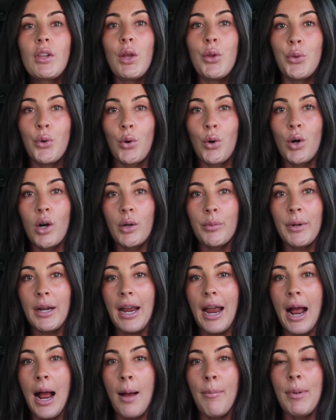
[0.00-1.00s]
the OURA
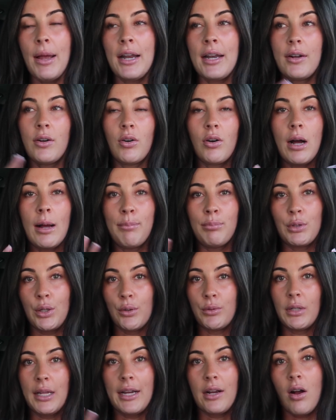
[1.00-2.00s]
Ring app and it'll
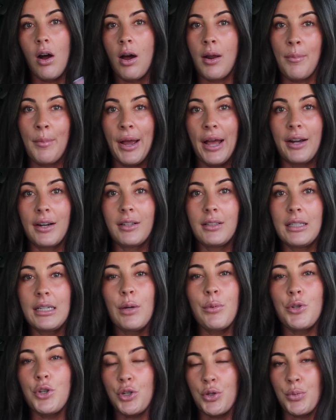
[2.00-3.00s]
upload like
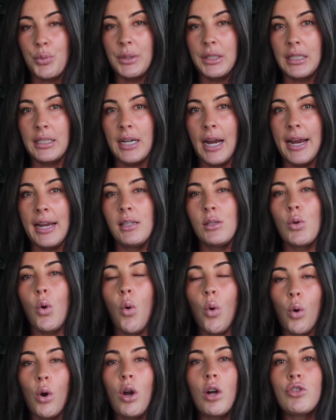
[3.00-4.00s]
automatically, which is really nice,
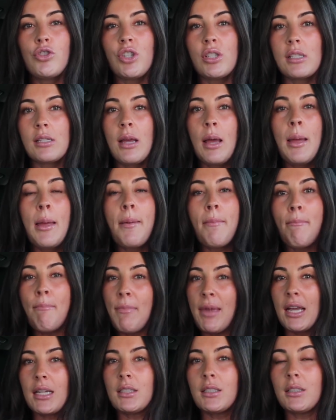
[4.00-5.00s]
or I'll just
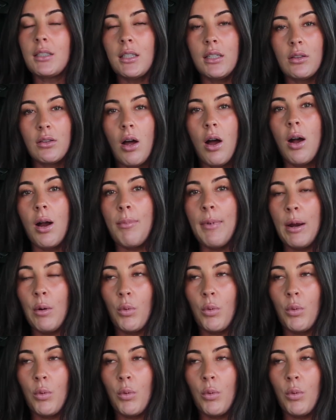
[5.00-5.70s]
manually log my